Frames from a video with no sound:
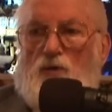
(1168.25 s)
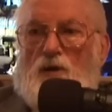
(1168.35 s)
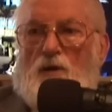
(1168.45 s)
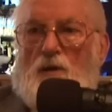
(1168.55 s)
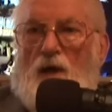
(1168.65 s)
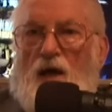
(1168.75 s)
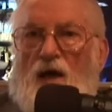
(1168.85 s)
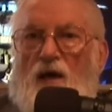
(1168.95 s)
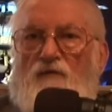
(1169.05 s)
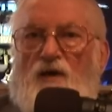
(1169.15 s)
will
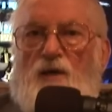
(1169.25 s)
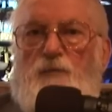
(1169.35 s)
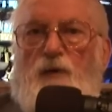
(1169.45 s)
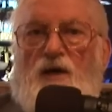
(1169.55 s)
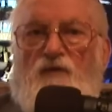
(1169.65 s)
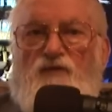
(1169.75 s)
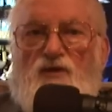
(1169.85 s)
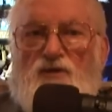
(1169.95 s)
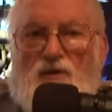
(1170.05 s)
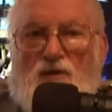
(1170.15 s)
have a
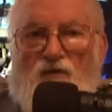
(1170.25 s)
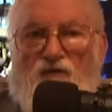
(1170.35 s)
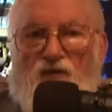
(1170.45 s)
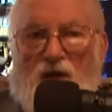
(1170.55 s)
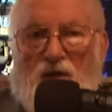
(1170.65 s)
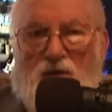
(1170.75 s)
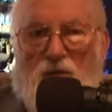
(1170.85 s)
beneficial effect